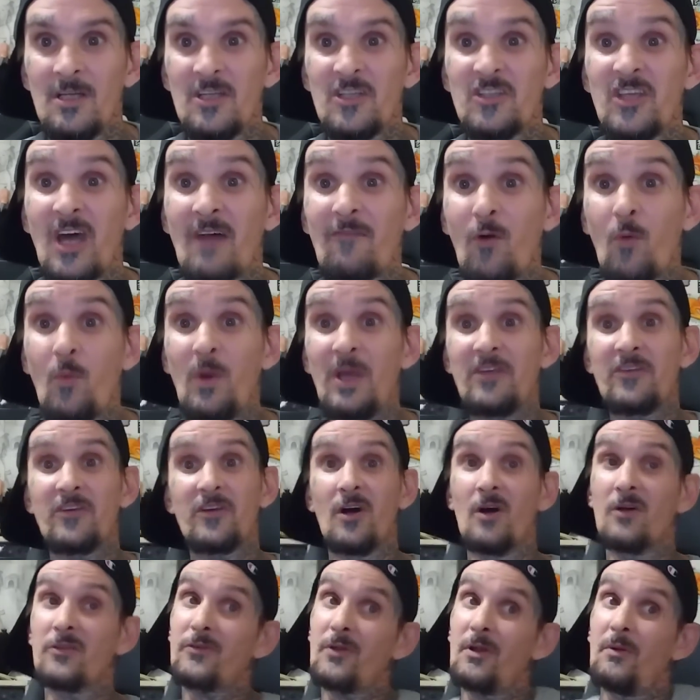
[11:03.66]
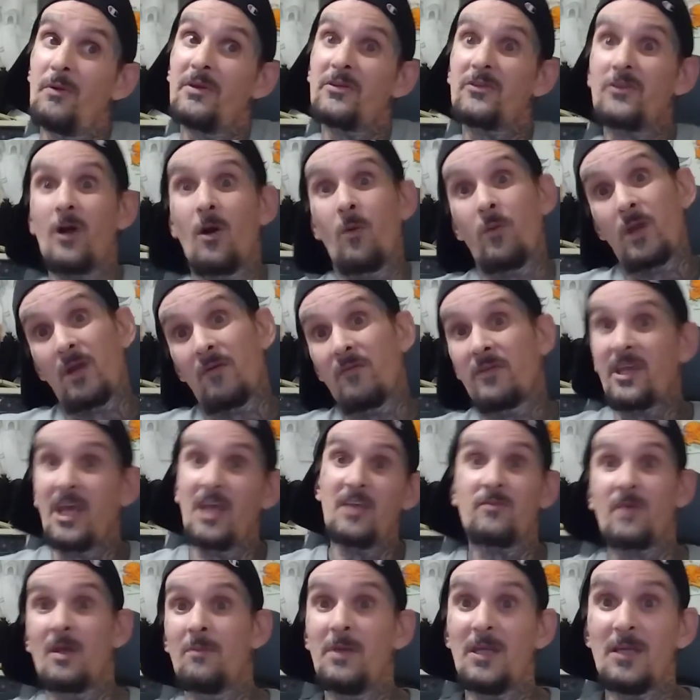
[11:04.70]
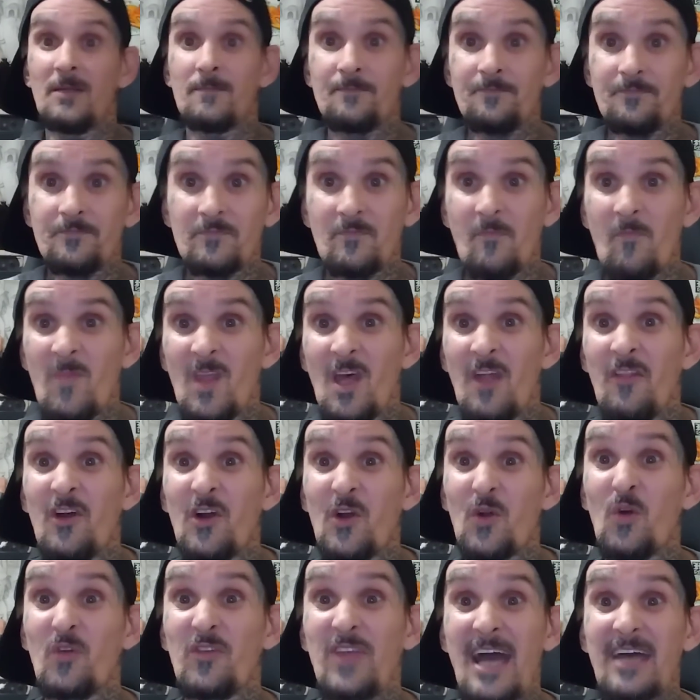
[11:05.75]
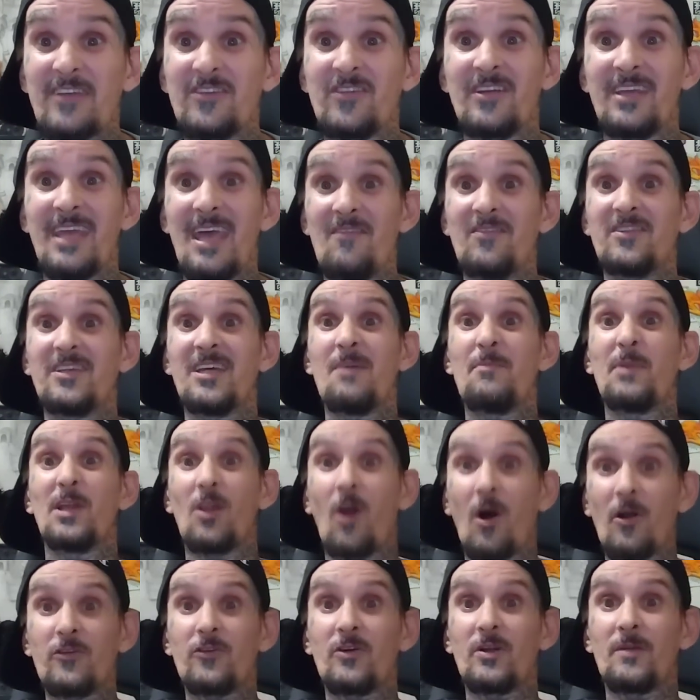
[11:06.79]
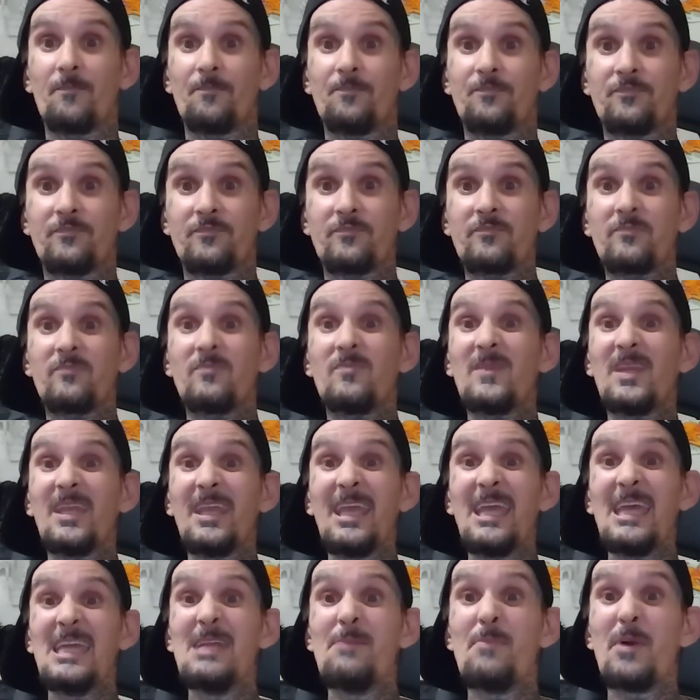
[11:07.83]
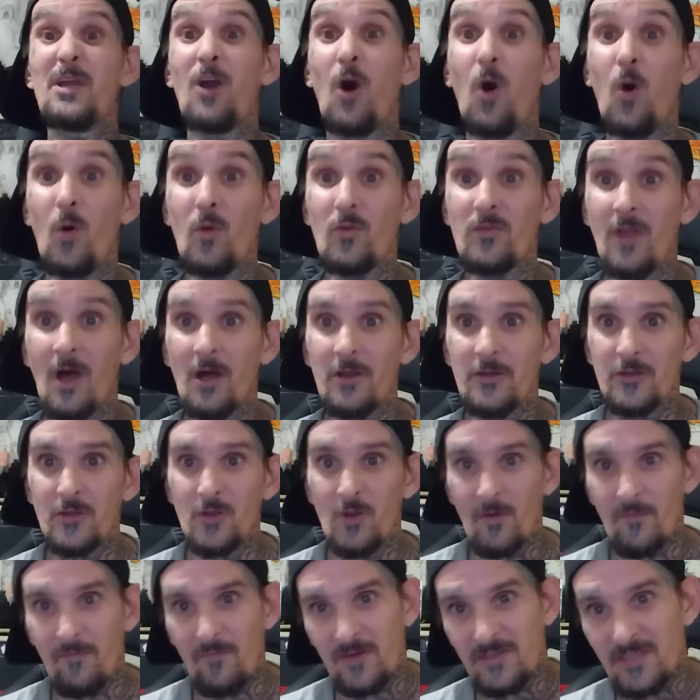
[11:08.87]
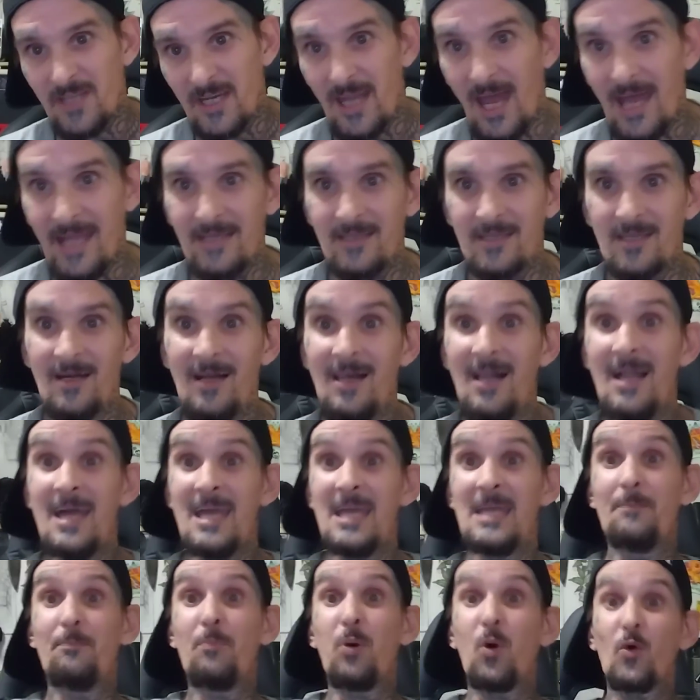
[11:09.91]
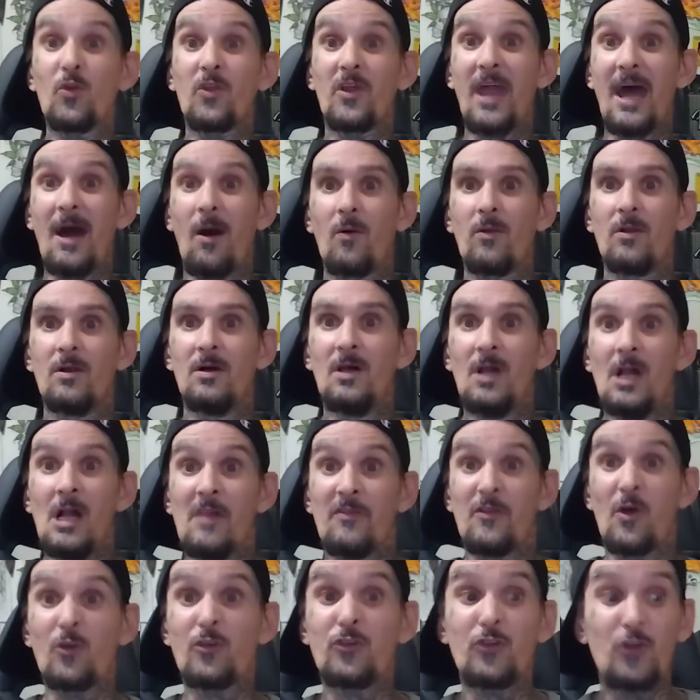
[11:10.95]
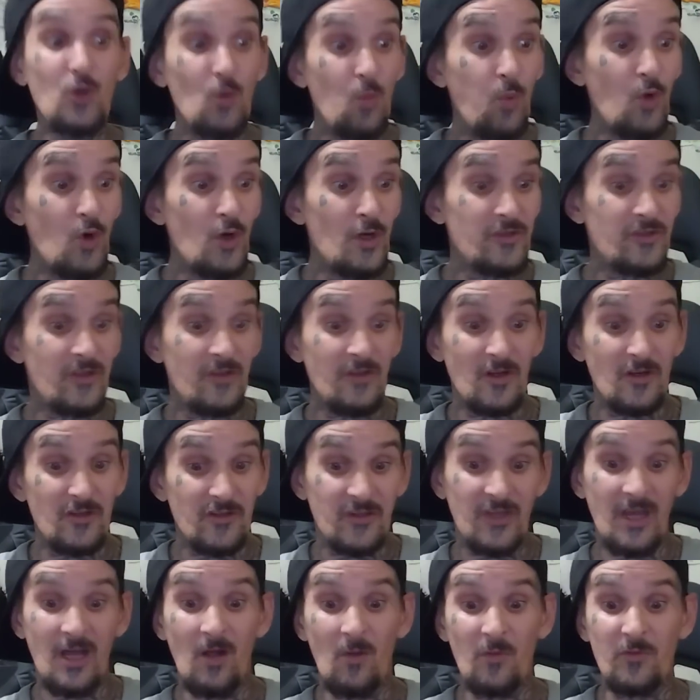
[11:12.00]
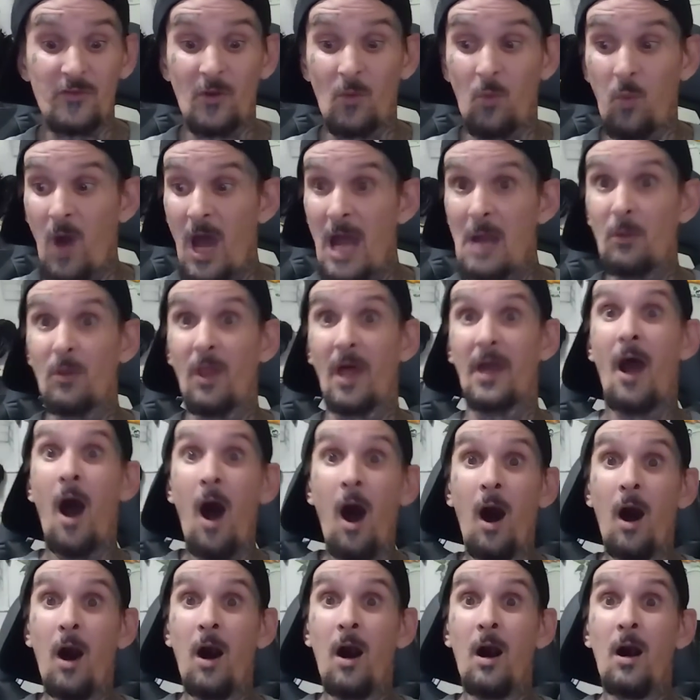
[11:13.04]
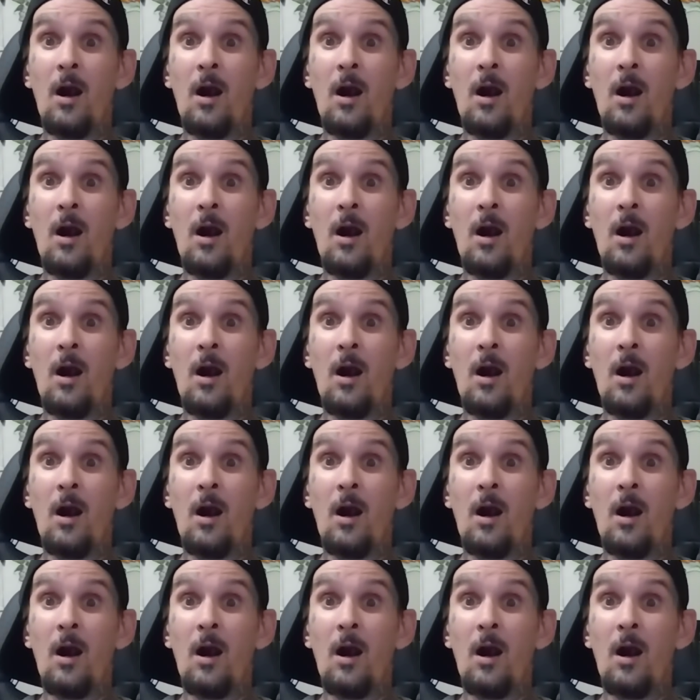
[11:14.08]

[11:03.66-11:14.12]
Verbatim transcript: several weeks ago, three weeks ago, whatever the case may be. The girls accidentally gave it to him in laundry. He'd been holding on to it for tonight. He pulled it out. Those two woods and their cell, their wine were like, oh,